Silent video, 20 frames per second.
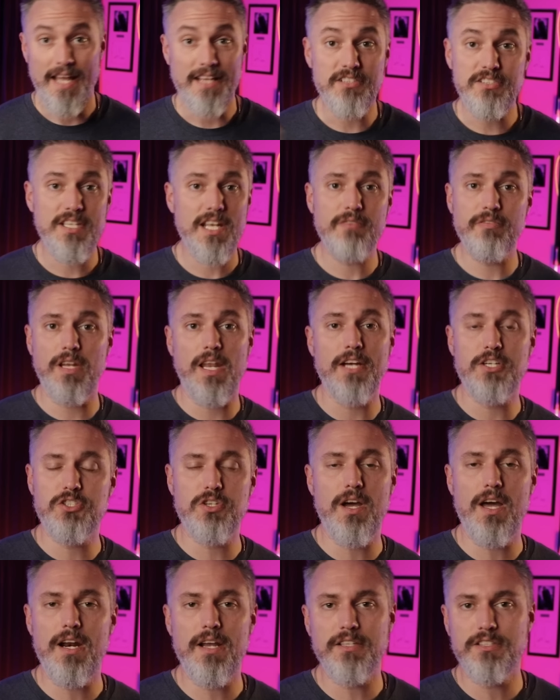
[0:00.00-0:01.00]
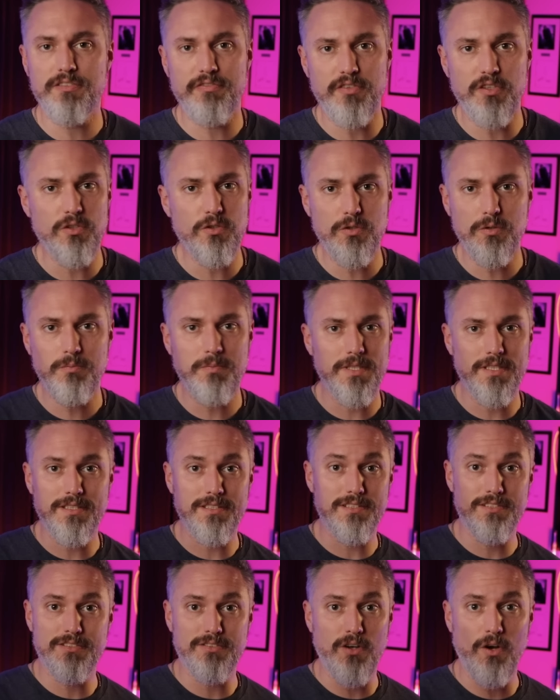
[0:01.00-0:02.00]
Instead of electronics, Fume
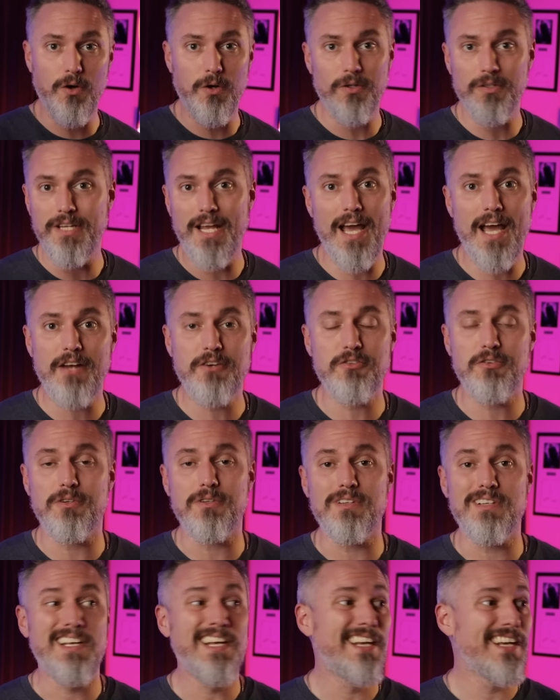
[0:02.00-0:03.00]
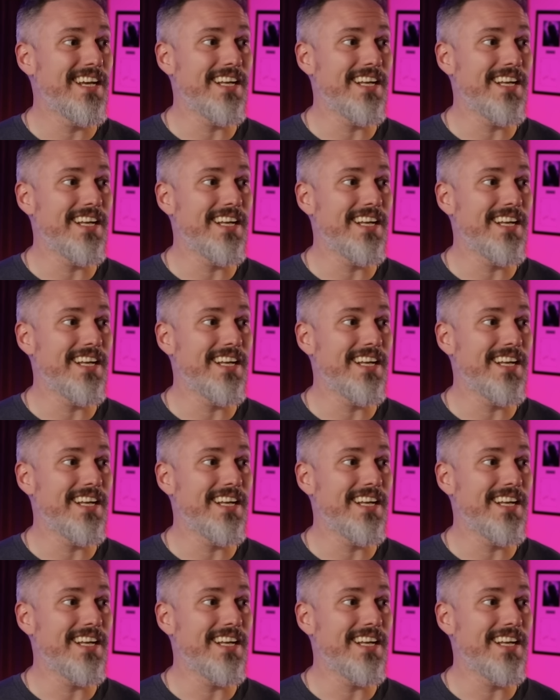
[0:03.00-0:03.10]
is all natural.